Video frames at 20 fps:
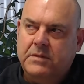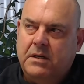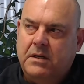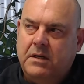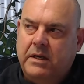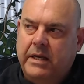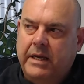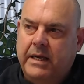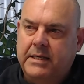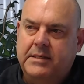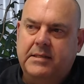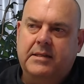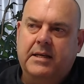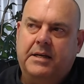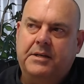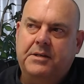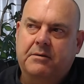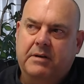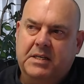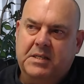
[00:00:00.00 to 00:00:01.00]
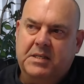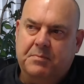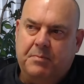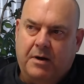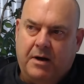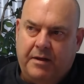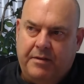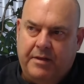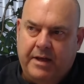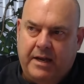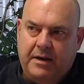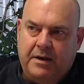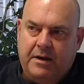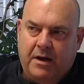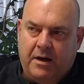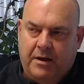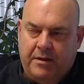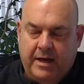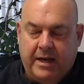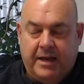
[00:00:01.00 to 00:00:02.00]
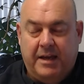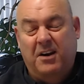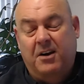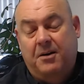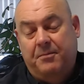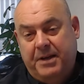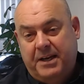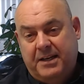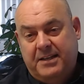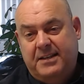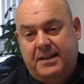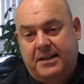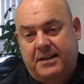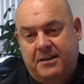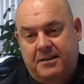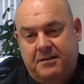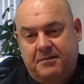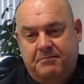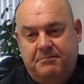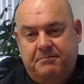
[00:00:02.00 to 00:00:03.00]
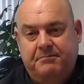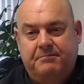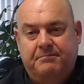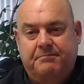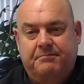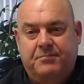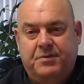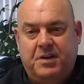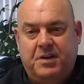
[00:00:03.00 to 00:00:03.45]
Yes, they do expire then. No, they cannot be extended. Sorry.